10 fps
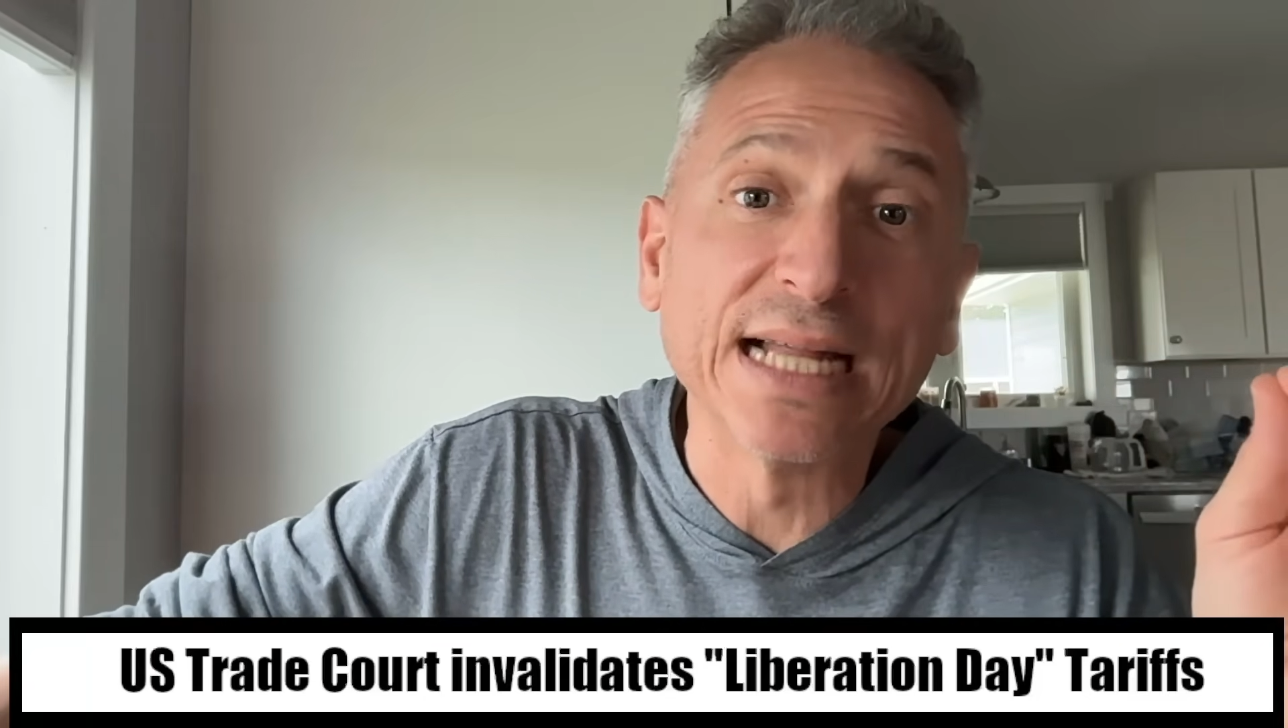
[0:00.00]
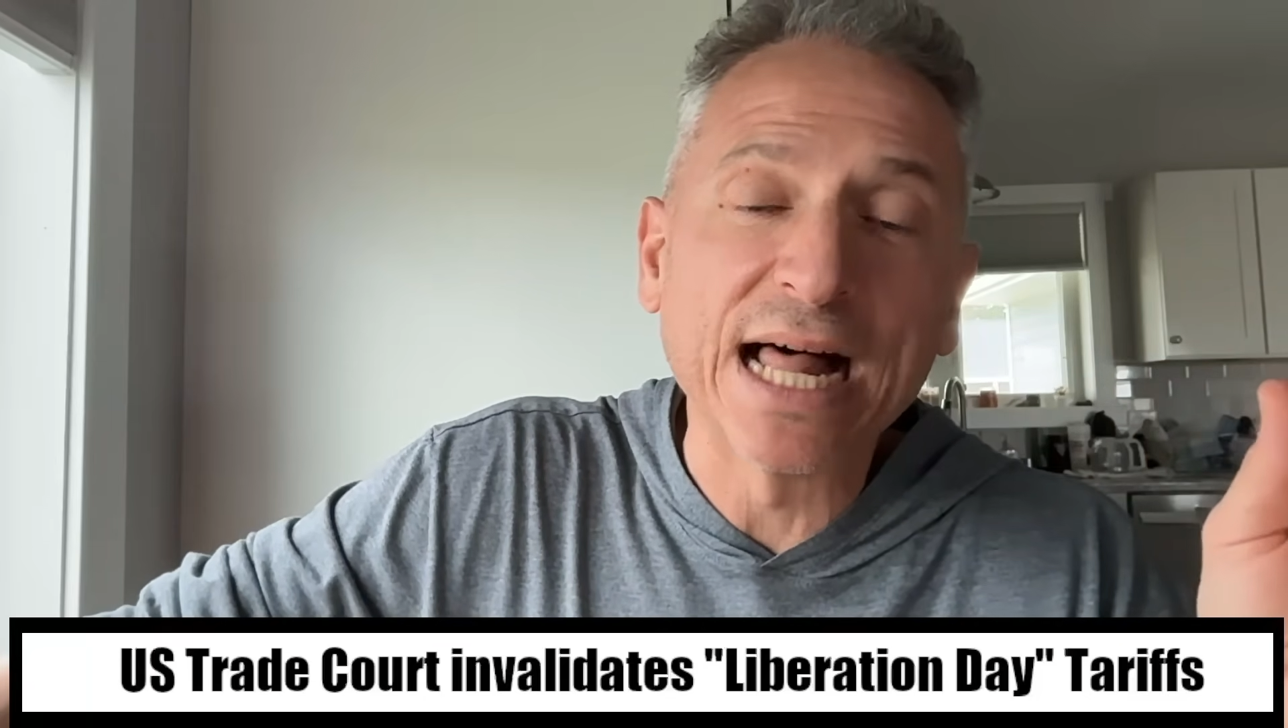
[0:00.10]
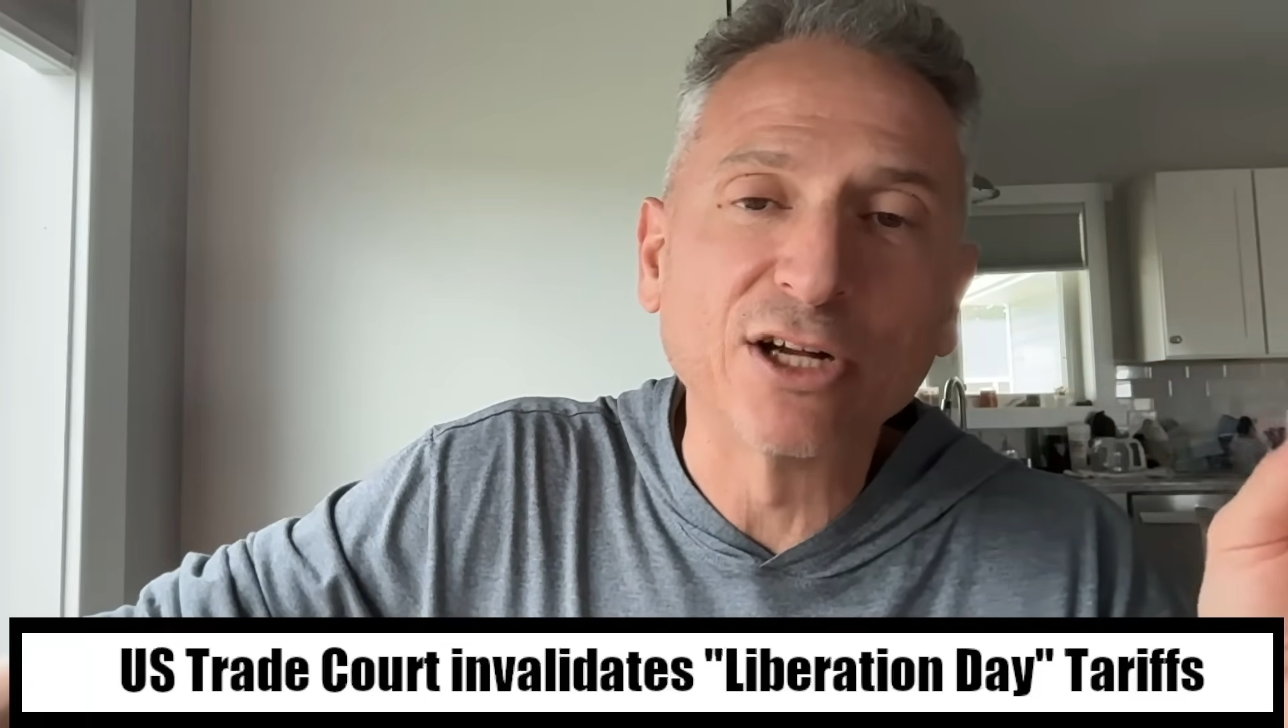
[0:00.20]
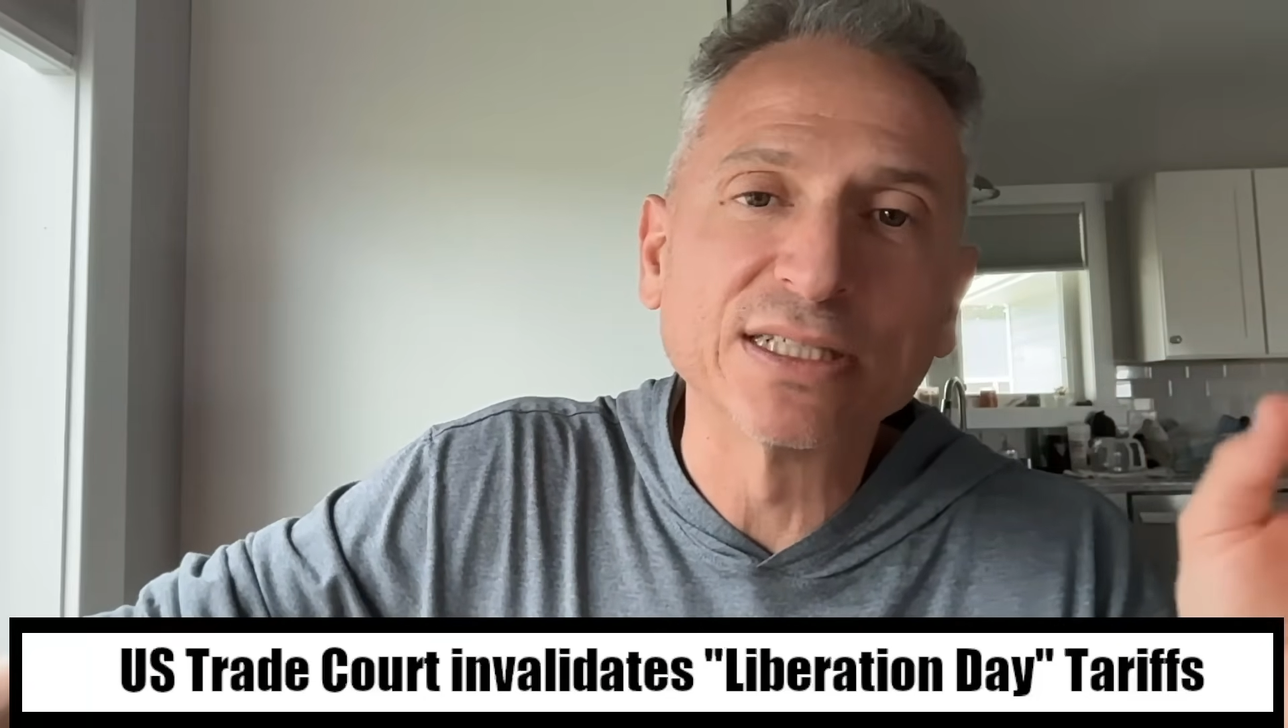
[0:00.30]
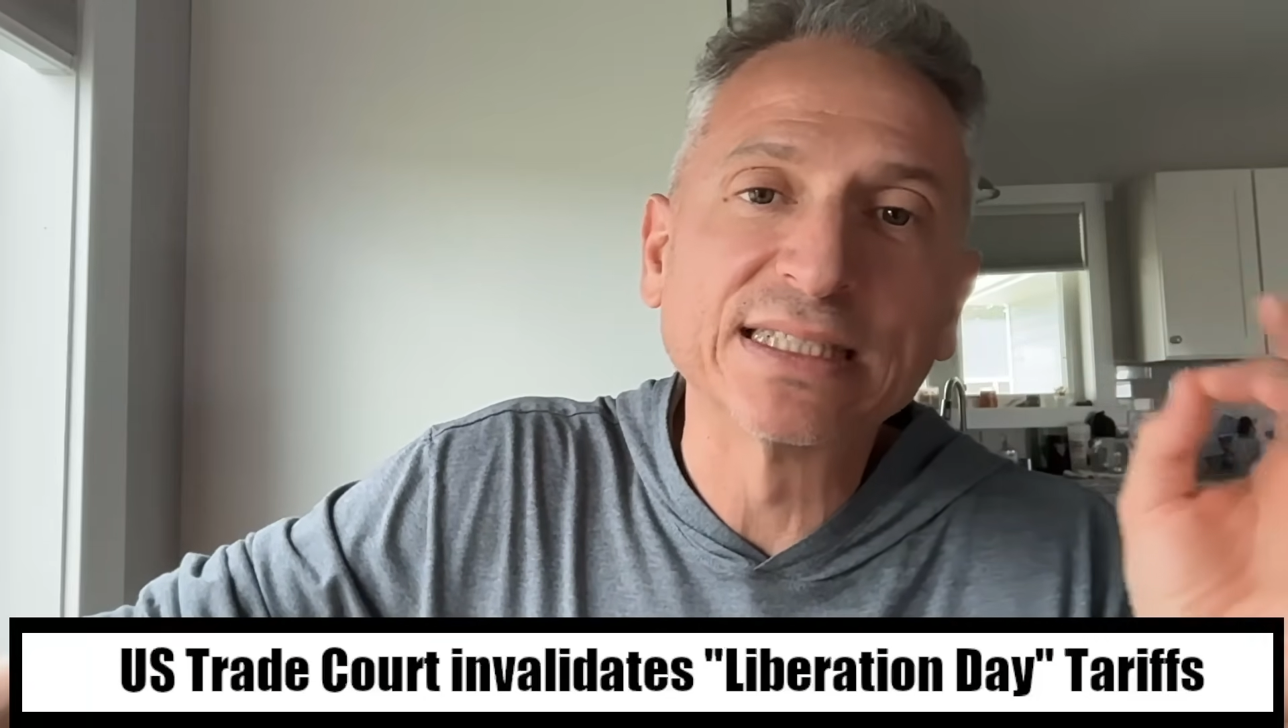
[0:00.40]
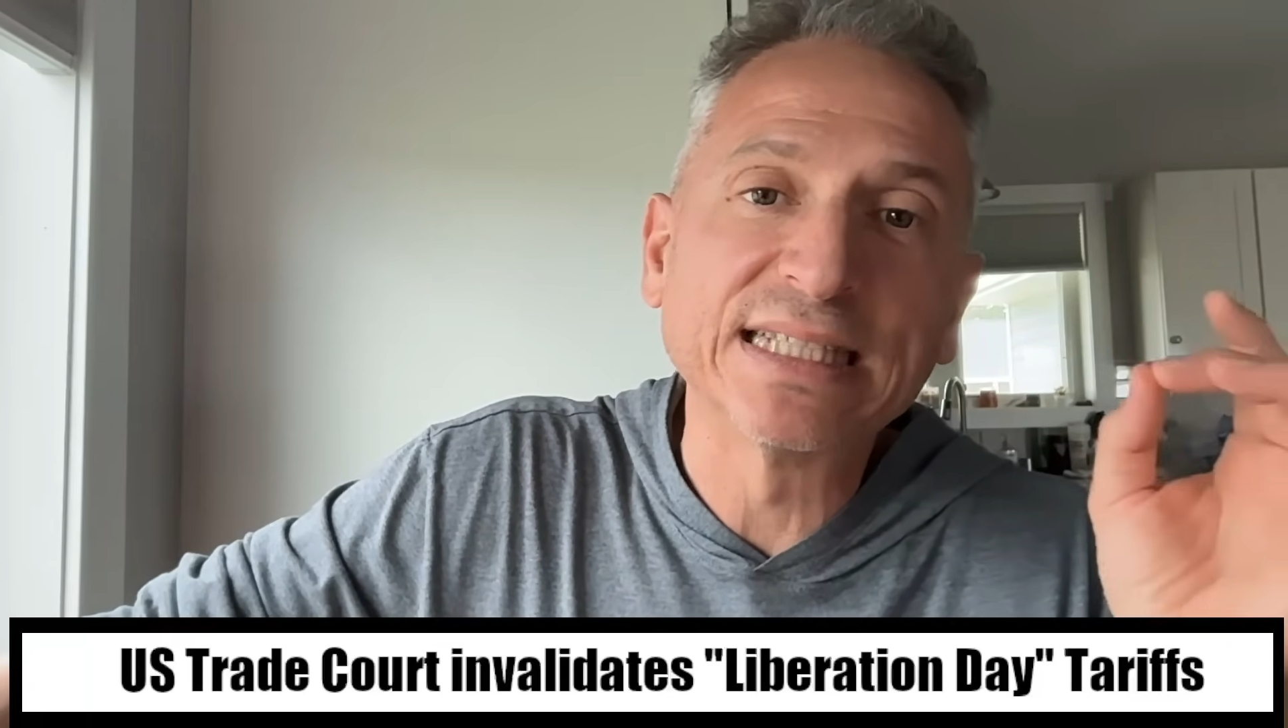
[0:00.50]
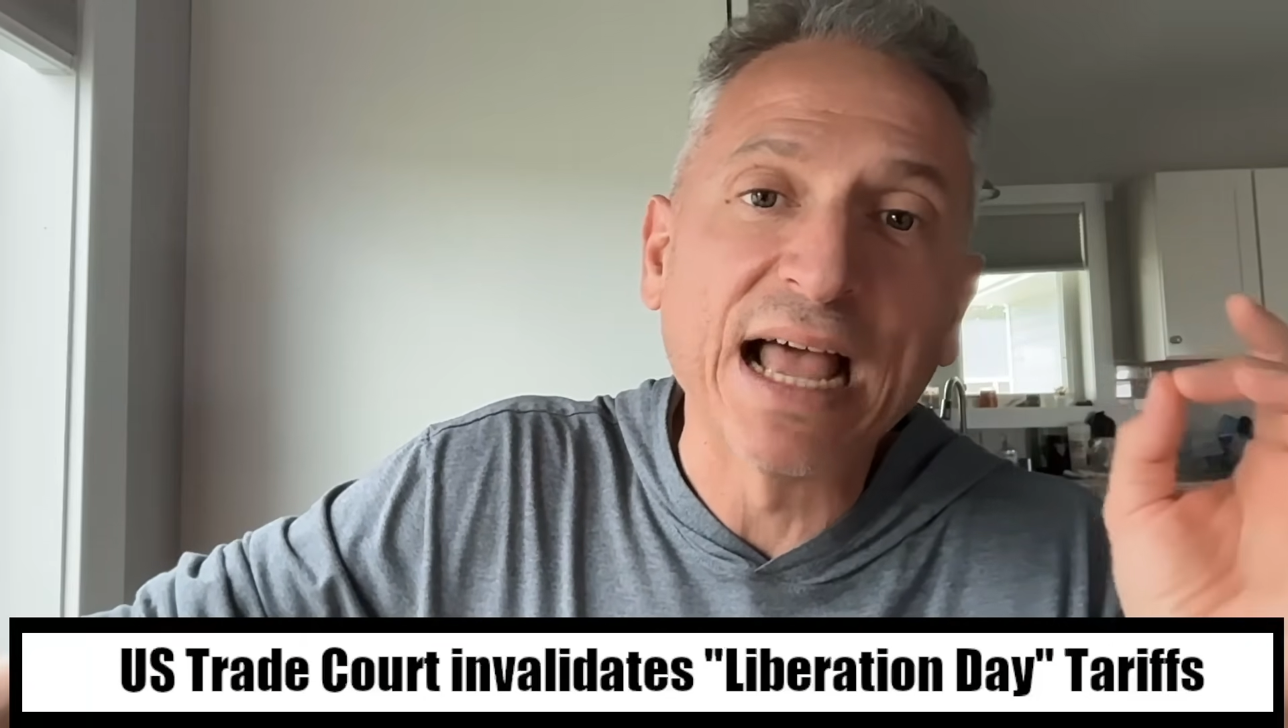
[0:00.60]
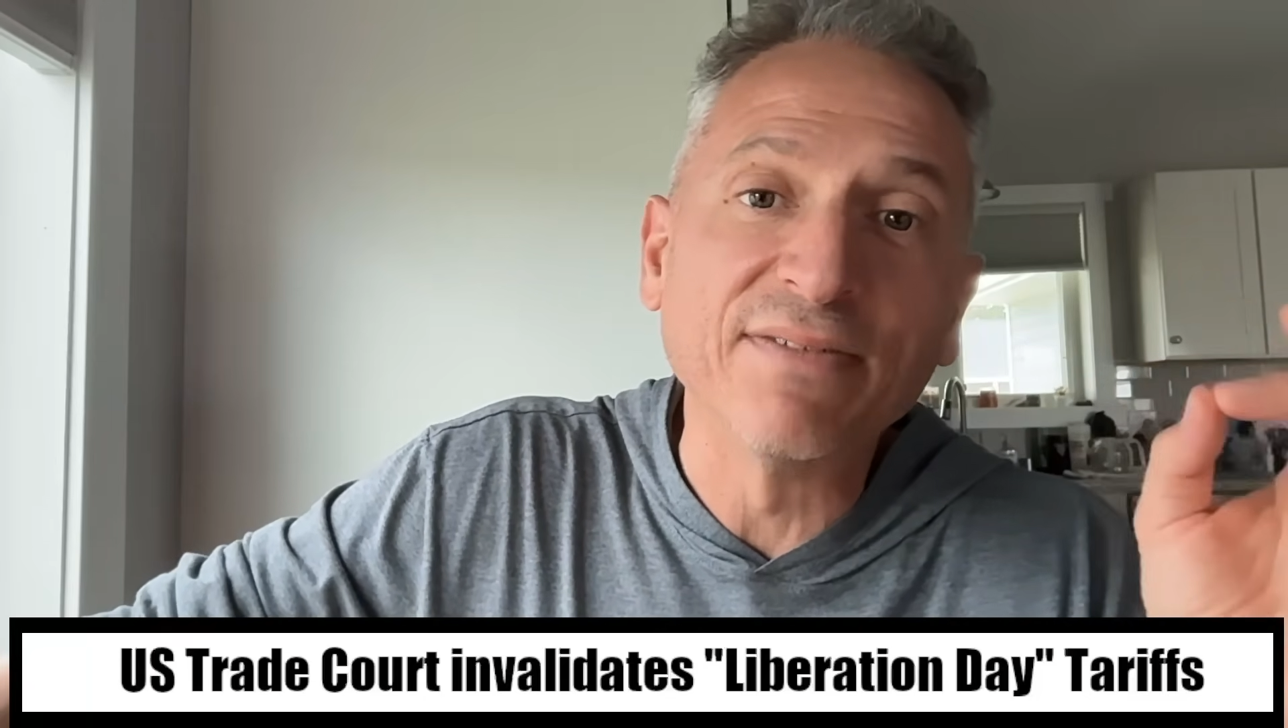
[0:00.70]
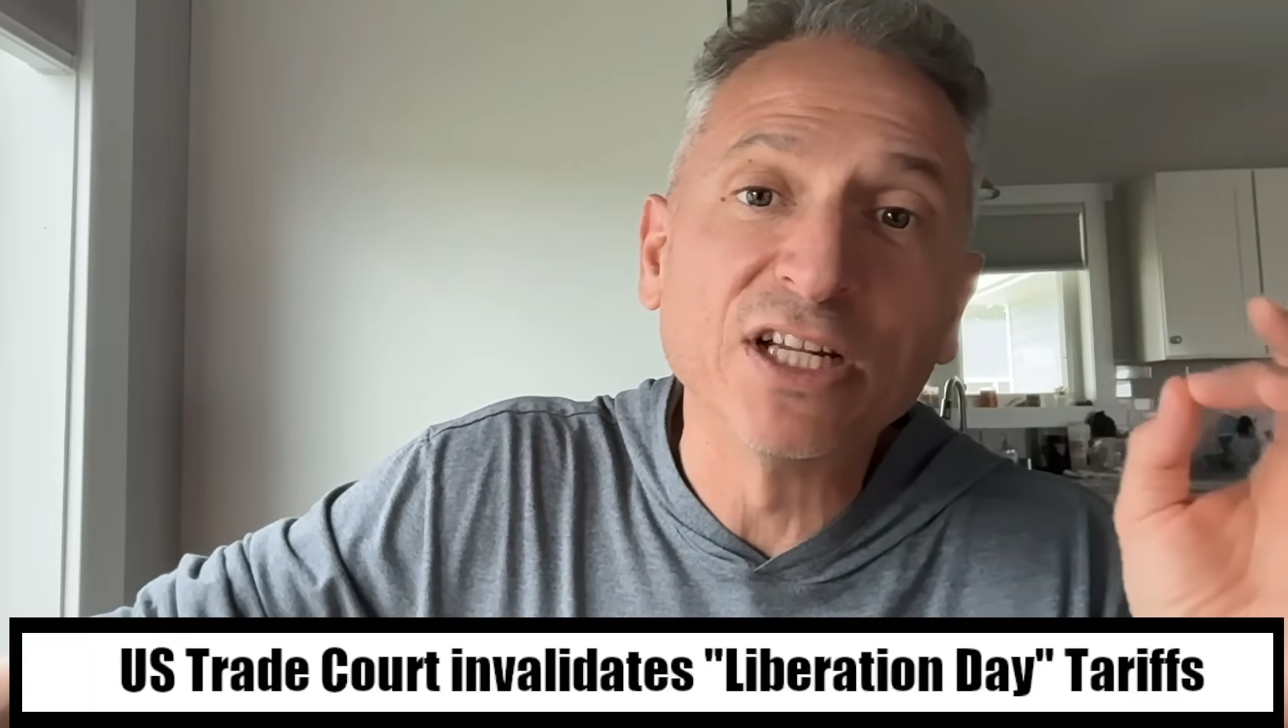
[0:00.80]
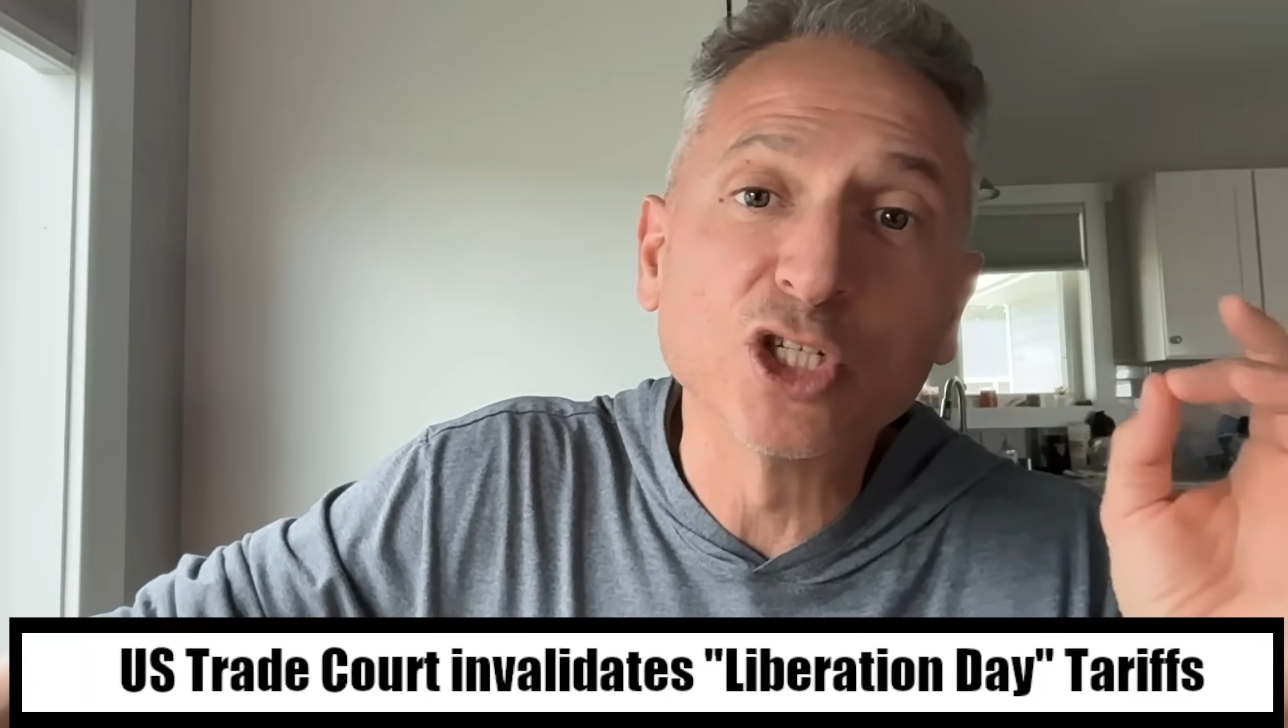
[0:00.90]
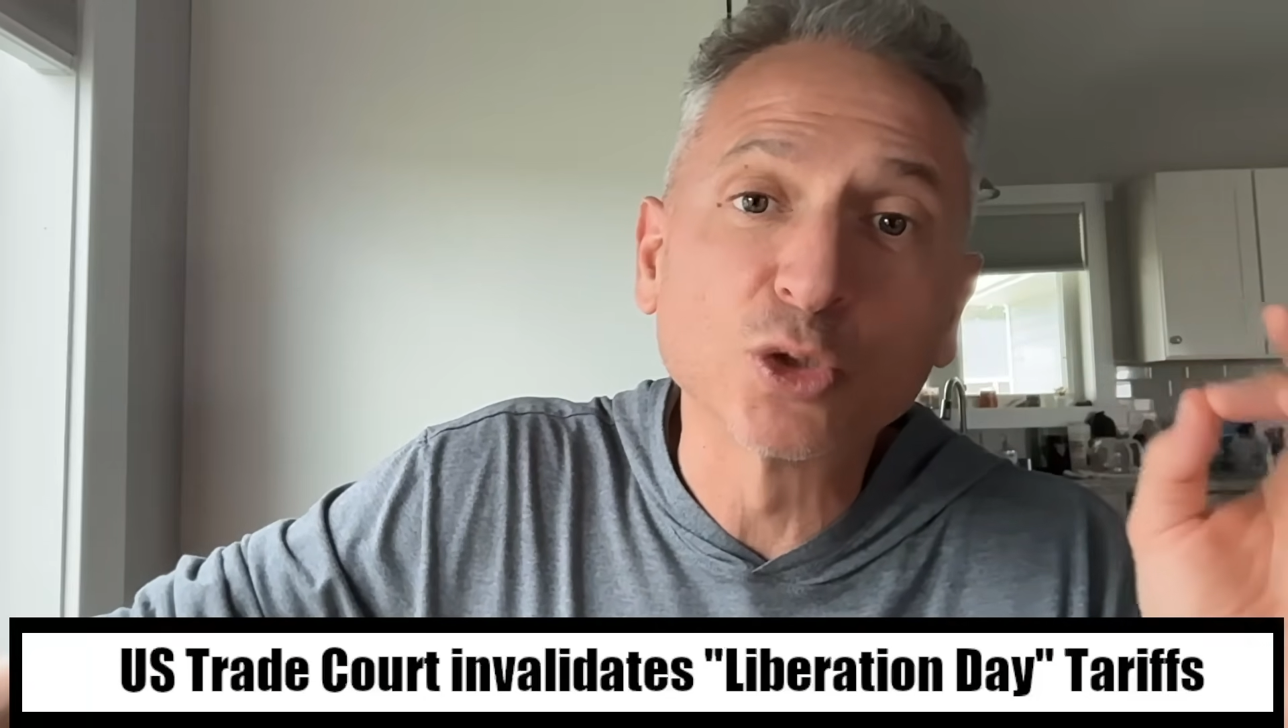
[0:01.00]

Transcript: $7